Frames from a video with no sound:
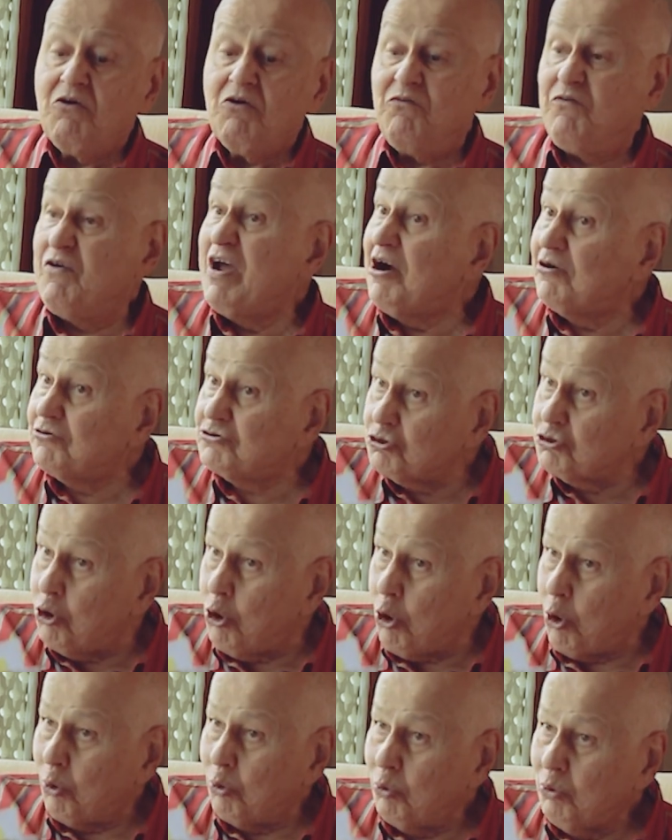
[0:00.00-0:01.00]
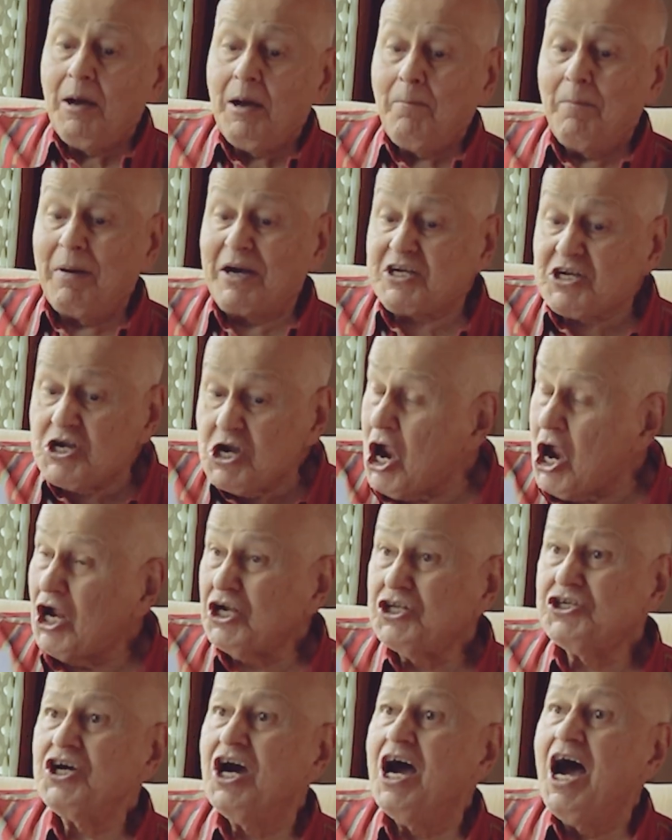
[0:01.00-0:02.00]
where to go, but
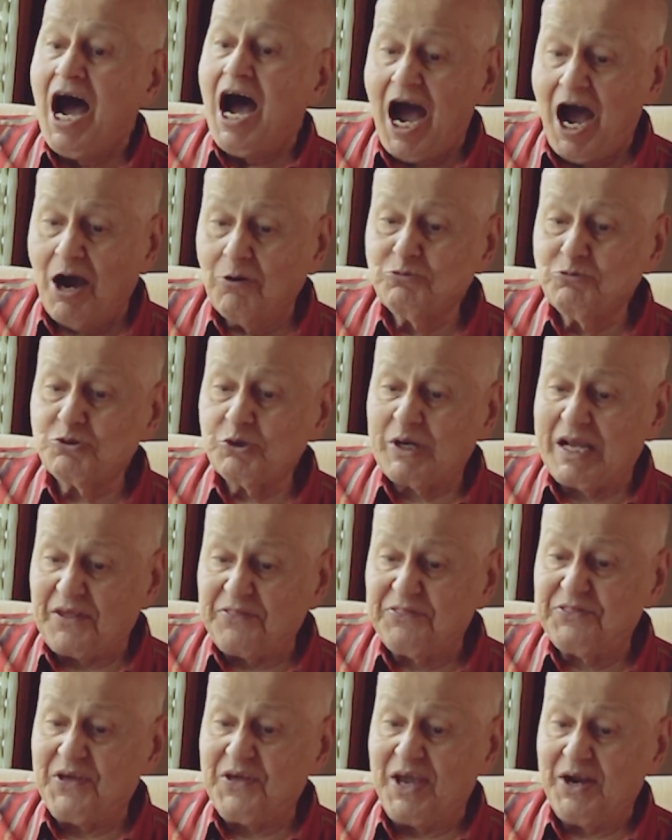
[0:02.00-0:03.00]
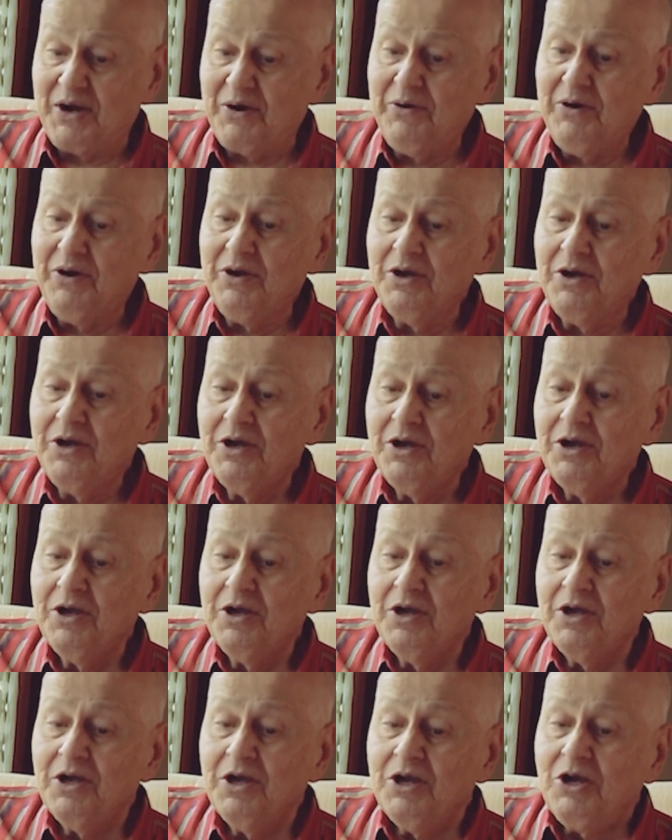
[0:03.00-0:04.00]
not how to get there,
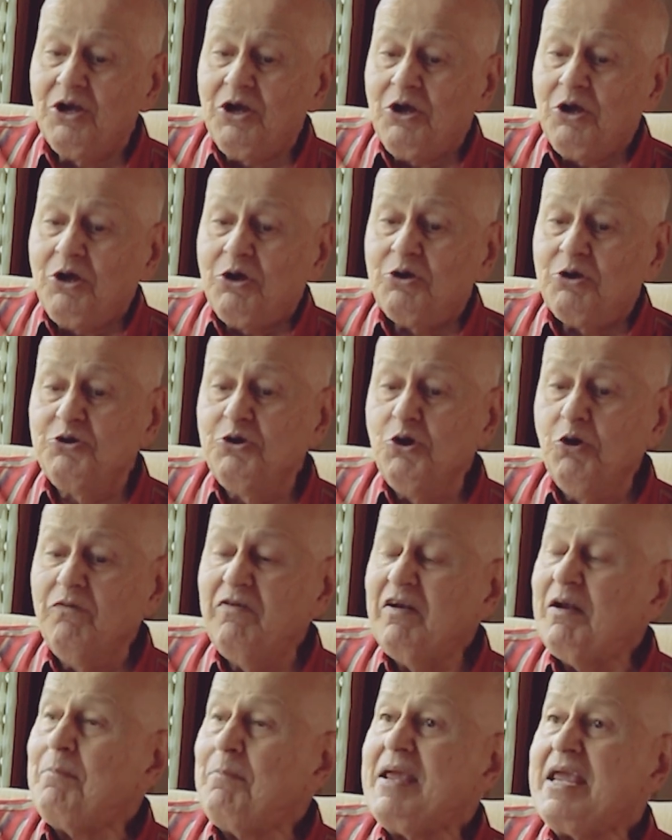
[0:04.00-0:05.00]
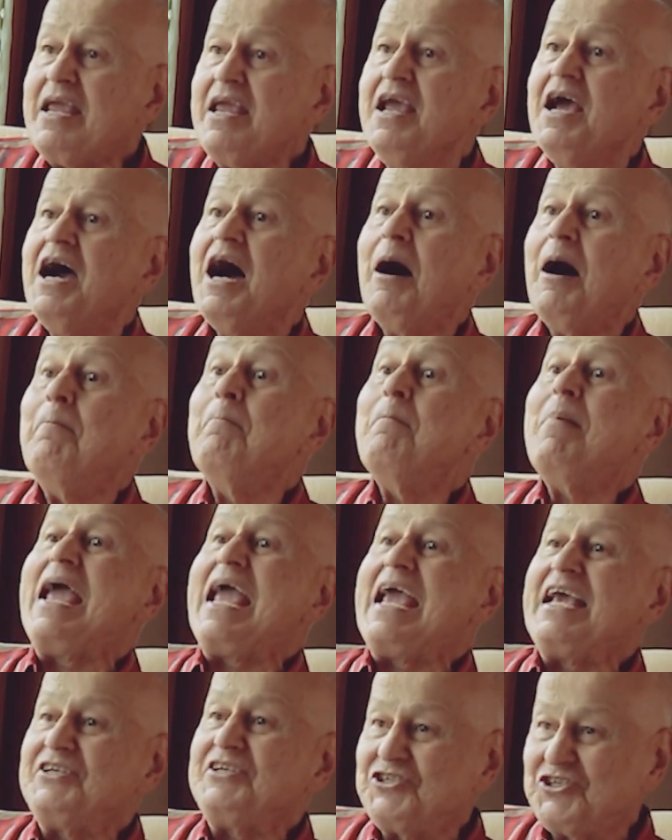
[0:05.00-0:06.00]
you will be
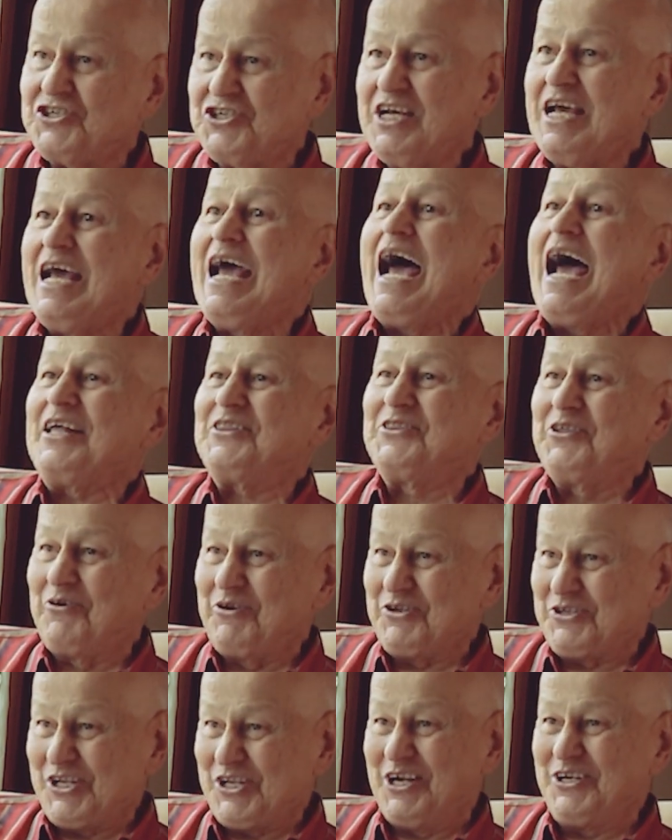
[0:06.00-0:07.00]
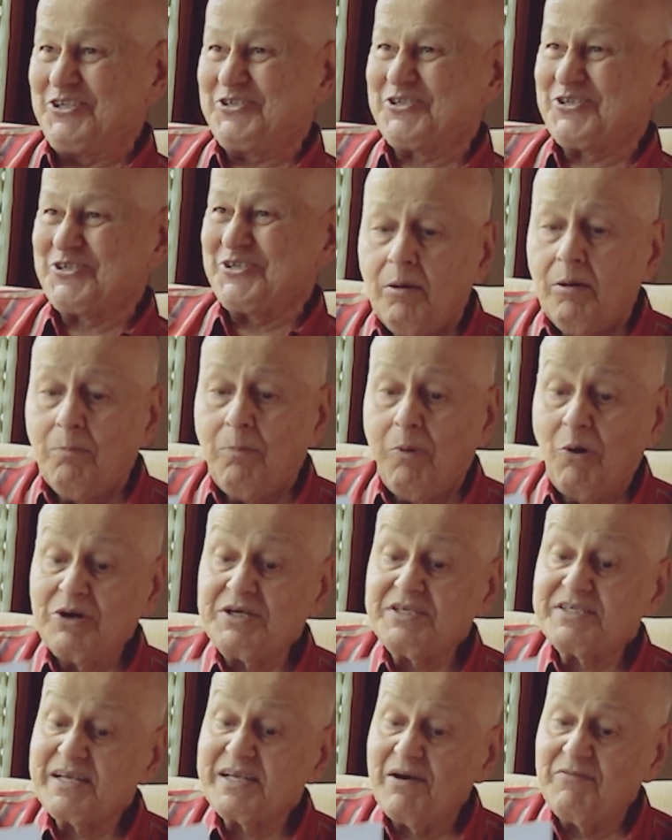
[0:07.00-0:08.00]
amazed at the results.
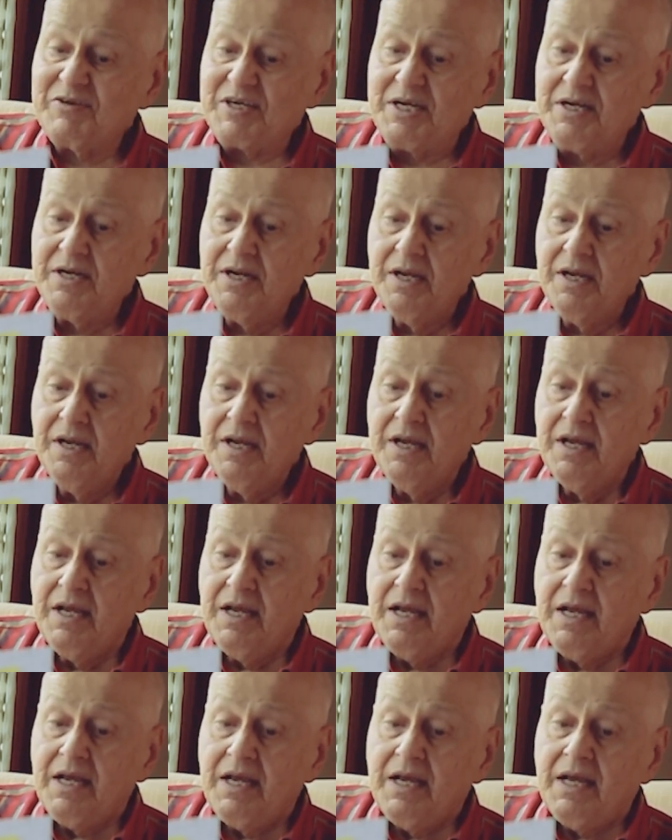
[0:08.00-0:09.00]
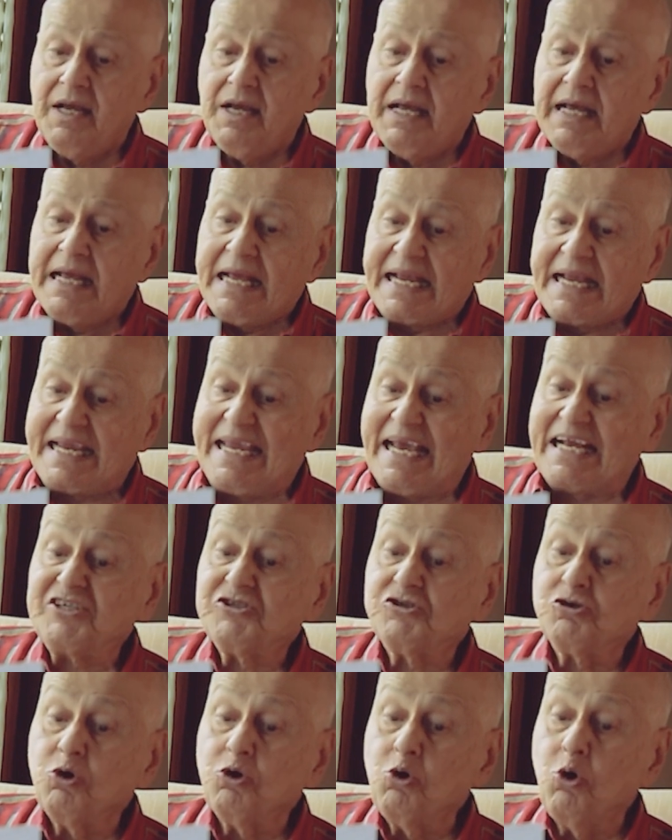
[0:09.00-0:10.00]
Point 7,
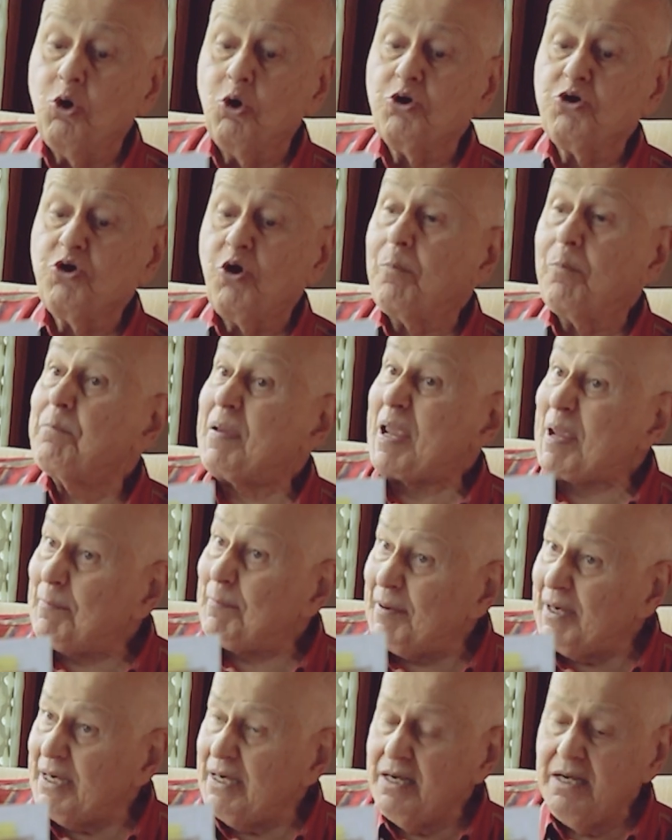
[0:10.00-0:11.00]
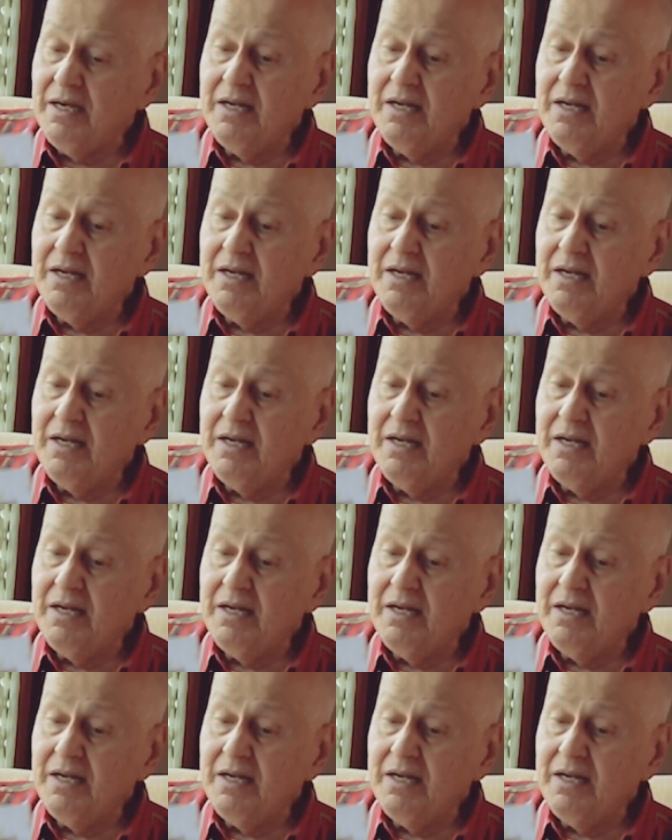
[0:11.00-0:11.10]
get to know your people,